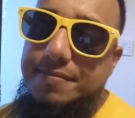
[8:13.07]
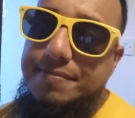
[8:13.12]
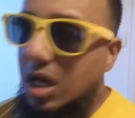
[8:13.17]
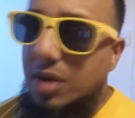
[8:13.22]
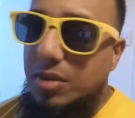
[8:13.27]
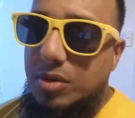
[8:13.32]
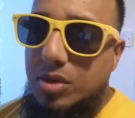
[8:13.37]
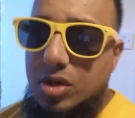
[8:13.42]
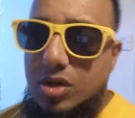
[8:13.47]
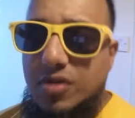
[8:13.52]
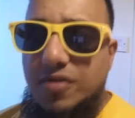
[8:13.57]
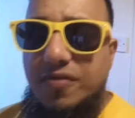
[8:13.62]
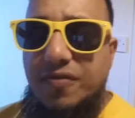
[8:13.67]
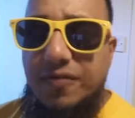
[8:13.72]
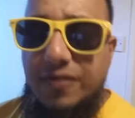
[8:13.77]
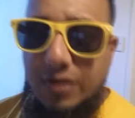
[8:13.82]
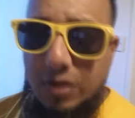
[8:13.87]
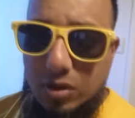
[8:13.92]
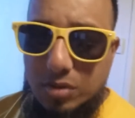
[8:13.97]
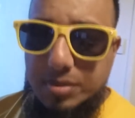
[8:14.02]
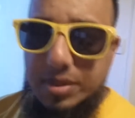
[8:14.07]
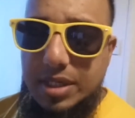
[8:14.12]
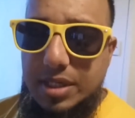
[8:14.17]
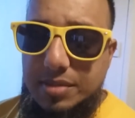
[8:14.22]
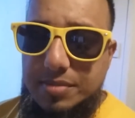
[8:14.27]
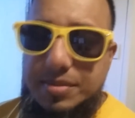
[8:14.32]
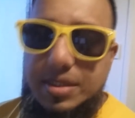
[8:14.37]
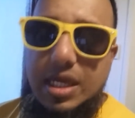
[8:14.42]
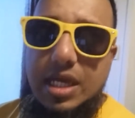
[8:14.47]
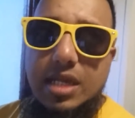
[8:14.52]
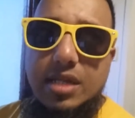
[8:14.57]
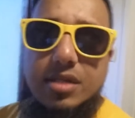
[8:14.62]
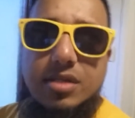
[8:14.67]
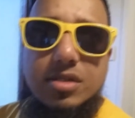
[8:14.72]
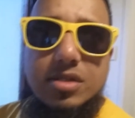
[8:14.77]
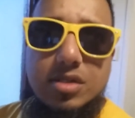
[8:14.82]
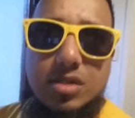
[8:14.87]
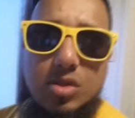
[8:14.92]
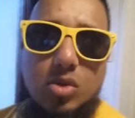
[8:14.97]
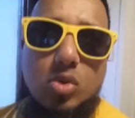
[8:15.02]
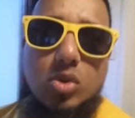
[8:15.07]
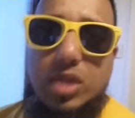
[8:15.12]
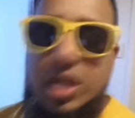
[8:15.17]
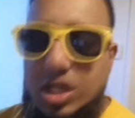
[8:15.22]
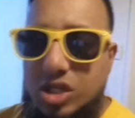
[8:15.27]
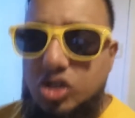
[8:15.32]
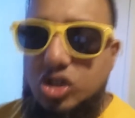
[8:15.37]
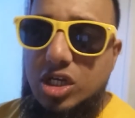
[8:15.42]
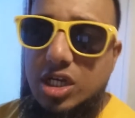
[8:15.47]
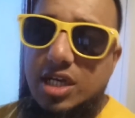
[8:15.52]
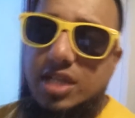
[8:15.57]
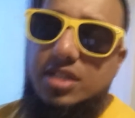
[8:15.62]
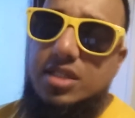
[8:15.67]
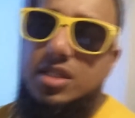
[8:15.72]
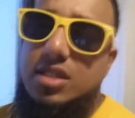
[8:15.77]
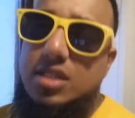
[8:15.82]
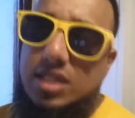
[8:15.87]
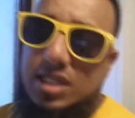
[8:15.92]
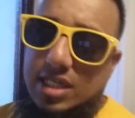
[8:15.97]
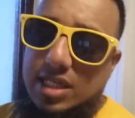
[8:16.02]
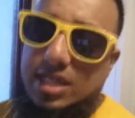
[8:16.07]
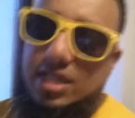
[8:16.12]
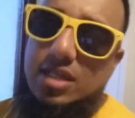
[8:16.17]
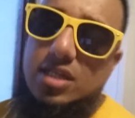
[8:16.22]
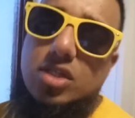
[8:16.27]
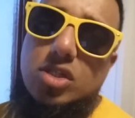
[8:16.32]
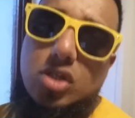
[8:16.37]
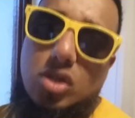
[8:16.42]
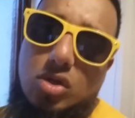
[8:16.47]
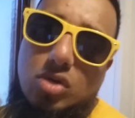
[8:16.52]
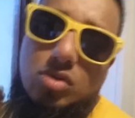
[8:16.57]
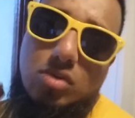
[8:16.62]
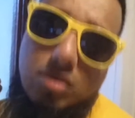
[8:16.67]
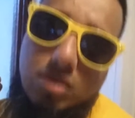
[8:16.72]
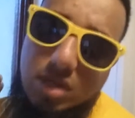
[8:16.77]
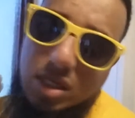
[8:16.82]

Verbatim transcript: I'm going to film it and all that jazz today, so